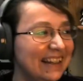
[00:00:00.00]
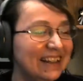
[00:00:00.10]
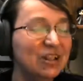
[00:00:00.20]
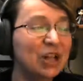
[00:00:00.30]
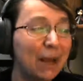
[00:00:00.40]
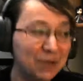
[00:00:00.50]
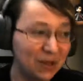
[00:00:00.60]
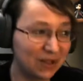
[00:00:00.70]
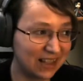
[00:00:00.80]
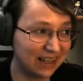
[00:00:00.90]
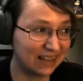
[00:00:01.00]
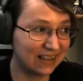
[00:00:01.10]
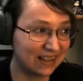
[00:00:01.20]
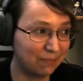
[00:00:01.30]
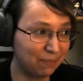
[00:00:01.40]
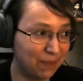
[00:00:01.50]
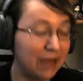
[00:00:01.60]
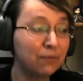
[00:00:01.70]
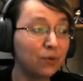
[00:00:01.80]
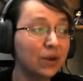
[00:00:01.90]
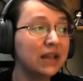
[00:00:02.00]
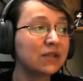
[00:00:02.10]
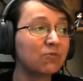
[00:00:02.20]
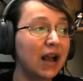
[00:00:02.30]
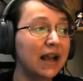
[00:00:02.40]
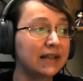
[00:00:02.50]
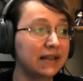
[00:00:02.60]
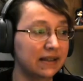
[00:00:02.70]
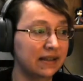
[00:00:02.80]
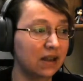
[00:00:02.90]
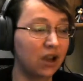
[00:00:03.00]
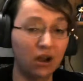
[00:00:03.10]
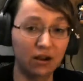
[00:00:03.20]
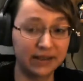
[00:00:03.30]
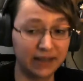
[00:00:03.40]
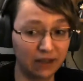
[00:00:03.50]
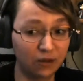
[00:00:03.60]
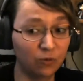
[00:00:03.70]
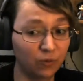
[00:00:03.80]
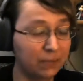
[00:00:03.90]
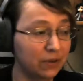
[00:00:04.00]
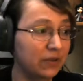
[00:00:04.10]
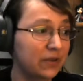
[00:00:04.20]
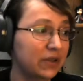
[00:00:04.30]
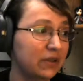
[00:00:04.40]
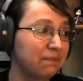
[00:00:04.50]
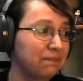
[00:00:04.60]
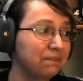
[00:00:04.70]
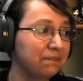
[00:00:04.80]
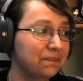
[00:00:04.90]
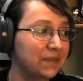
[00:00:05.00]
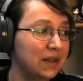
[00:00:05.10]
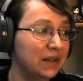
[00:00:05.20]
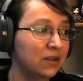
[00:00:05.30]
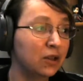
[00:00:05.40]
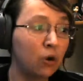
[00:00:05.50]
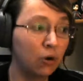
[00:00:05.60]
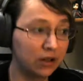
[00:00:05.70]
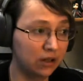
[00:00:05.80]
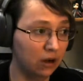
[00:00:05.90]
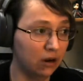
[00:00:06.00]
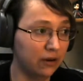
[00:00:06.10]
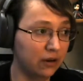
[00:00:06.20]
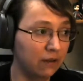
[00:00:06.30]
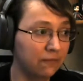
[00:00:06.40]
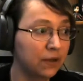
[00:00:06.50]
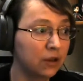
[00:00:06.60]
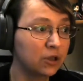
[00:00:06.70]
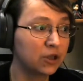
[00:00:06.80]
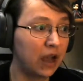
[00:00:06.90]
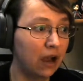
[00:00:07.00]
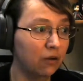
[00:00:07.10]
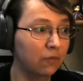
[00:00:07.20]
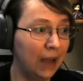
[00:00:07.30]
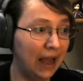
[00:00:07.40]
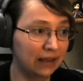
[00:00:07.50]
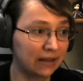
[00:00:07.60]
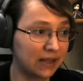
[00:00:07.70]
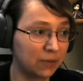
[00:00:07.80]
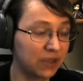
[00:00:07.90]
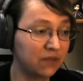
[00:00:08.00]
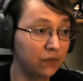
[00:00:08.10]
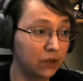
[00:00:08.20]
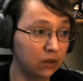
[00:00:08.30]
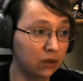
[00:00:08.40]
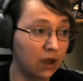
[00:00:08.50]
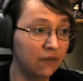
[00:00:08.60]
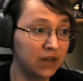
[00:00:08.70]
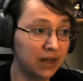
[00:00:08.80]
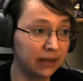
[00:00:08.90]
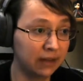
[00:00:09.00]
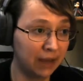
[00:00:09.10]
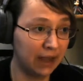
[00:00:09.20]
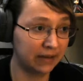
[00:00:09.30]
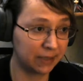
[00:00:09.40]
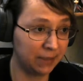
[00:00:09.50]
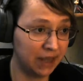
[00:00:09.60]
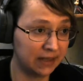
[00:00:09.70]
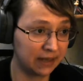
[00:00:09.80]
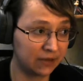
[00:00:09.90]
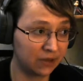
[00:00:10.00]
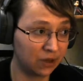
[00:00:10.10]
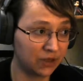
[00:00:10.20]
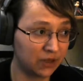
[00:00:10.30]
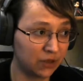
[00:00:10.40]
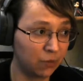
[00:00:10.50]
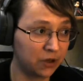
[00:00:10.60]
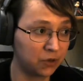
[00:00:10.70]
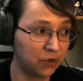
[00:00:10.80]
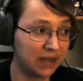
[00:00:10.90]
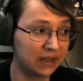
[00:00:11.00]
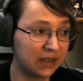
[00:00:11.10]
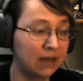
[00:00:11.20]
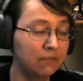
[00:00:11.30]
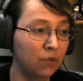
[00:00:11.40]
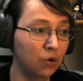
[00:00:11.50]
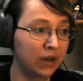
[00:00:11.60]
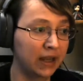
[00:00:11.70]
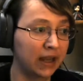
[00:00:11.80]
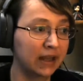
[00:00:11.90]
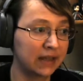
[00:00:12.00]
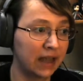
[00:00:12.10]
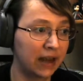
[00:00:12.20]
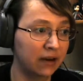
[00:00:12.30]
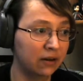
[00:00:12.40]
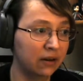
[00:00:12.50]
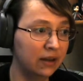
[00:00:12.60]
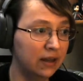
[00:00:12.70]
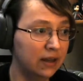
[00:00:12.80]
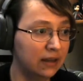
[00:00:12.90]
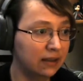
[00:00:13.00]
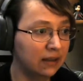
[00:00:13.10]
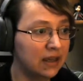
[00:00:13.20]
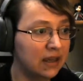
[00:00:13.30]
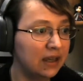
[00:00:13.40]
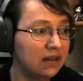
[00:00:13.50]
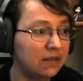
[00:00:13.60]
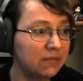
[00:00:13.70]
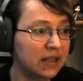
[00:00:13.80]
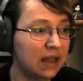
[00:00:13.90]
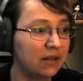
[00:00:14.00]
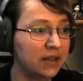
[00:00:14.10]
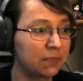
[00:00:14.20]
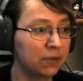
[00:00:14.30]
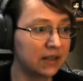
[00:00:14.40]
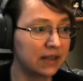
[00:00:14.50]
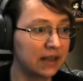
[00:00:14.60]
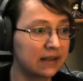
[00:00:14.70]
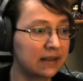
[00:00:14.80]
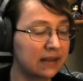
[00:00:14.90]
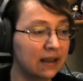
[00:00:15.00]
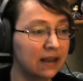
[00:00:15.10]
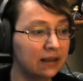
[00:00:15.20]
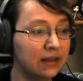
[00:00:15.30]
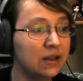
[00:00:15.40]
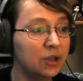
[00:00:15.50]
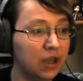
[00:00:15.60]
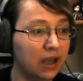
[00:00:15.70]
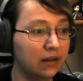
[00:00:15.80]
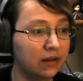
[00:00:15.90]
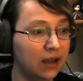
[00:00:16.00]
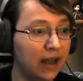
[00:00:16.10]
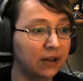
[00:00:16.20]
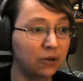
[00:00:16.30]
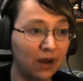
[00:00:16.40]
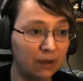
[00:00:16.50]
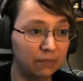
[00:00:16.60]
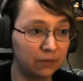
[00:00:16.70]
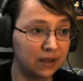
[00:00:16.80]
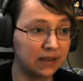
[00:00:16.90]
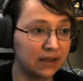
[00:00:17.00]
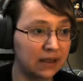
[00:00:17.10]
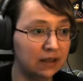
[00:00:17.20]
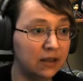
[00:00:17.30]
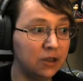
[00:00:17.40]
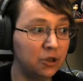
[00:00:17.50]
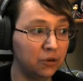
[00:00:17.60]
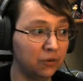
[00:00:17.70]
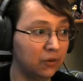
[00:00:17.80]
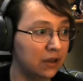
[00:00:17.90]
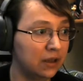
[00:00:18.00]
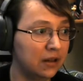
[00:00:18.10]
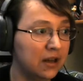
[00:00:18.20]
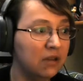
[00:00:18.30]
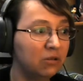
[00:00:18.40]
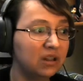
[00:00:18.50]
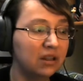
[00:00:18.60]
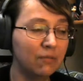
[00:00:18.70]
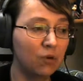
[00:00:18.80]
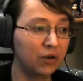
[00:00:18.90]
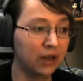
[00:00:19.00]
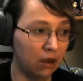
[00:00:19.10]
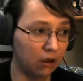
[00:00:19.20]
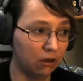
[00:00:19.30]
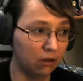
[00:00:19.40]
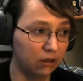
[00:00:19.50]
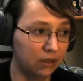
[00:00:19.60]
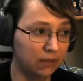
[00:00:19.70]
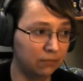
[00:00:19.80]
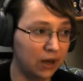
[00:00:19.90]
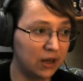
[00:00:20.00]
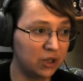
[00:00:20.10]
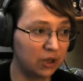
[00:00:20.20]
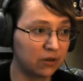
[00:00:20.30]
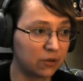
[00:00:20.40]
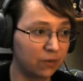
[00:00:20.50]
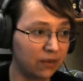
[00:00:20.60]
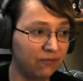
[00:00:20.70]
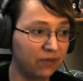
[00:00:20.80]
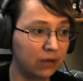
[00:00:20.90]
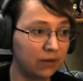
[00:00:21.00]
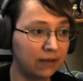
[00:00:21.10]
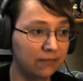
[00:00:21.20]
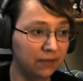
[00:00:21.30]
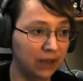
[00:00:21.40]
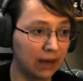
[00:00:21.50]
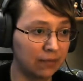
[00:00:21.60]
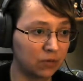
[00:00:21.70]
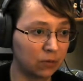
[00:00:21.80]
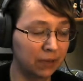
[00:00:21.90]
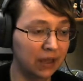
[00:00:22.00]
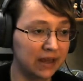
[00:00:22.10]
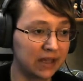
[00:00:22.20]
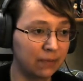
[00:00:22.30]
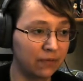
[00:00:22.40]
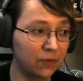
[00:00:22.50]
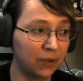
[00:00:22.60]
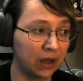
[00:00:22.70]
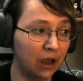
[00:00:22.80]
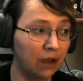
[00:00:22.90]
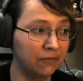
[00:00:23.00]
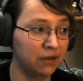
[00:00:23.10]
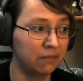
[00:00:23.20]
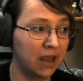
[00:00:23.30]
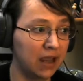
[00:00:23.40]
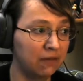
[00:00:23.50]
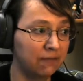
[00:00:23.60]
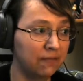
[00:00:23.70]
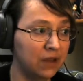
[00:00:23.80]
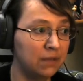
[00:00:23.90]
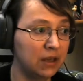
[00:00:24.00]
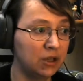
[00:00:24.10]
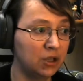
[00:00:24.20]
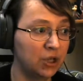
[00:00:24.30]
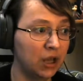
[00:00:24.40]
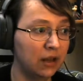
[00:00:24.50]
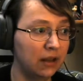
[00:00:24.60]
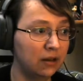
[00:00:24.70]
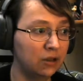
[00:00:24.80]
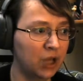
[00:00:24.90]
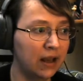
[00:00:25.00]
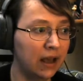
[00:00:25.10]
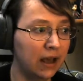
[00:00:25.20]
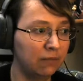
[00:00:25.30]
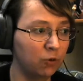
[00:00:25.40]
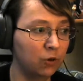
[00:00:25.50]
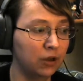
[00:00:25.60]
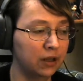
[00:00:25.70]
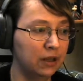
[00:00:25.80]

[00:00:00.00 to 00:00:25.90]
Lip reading: Chapter 6. A breeze rises, causing ripples. The courtyard of Fengshao Palace was full of kneeling palace maids and servants who were dressed in mourning attire. The Li Kingdom's eldest princess, Li Xian, and Crown Prince Li Ju kneeled in the mourning hall. Braziers with flickering flames were placed before the coffin made of Phoebe's Jenan wood,